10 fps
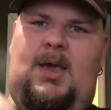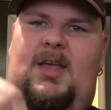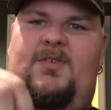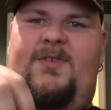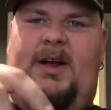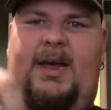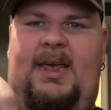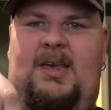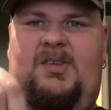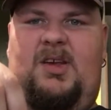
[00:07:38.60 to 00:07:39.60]
it's very
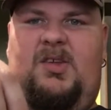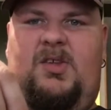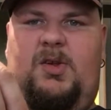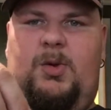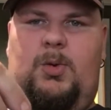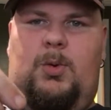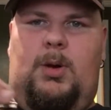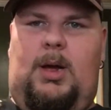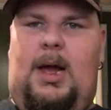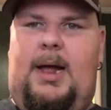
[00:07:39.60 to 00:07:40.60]
easy to
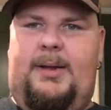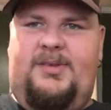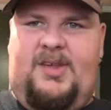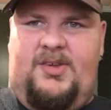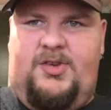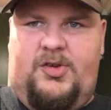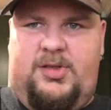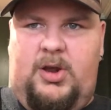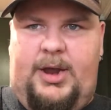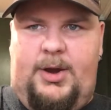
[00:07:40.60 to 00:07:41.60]
just
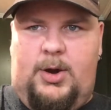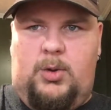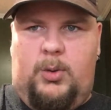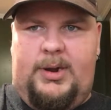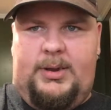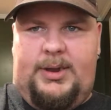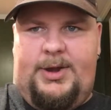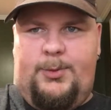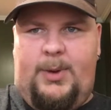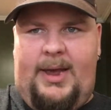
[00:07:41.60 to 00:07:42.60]
look at your coil and
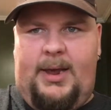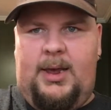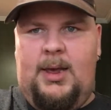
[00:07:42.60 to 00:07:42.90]
your wick.